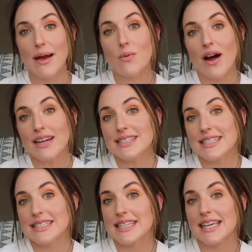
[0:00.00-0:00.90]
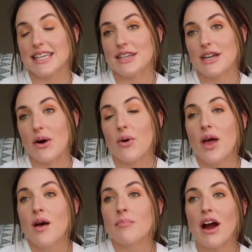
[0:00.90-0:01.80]
I wanted to see, you know,
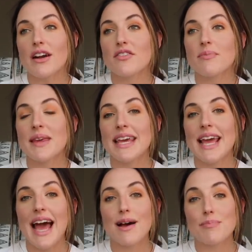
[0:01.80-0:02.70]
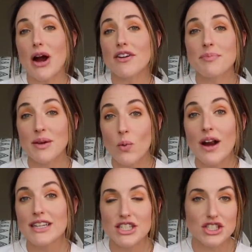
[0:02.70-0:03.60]
part of me Part of me
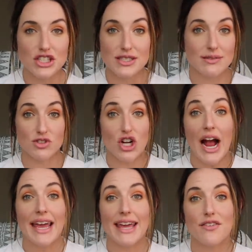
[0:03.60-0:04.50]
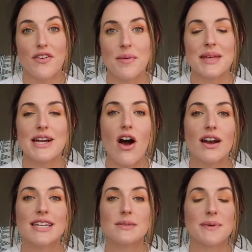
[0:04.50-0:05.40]
wanted to just try it, if I'm being honest,